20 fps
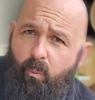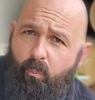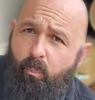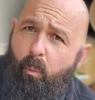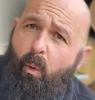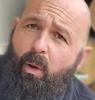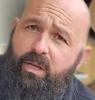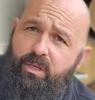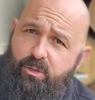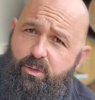
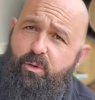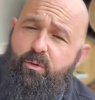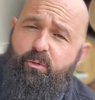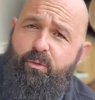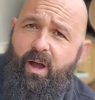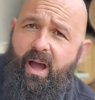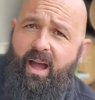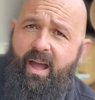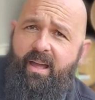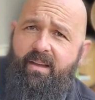
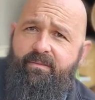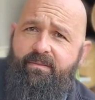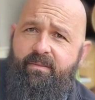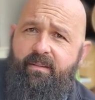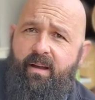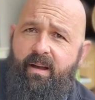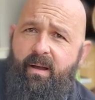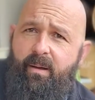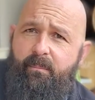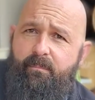
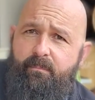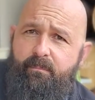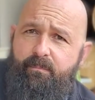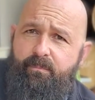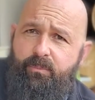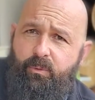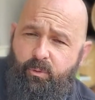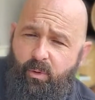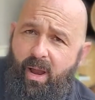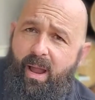0.25 um,
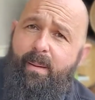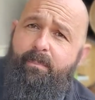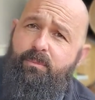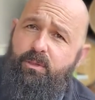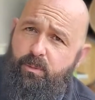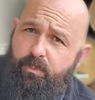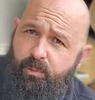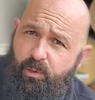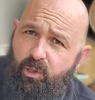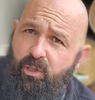
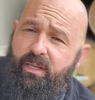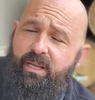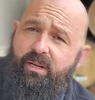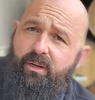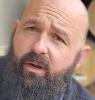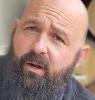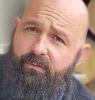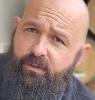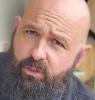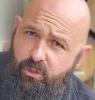grams per
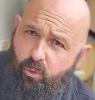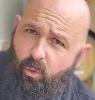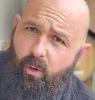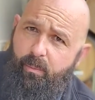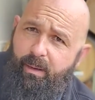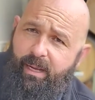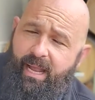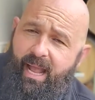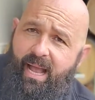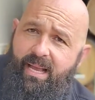liter of
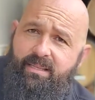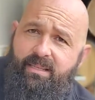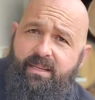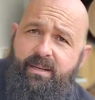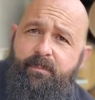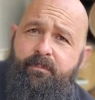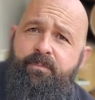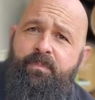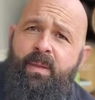ascorbic acid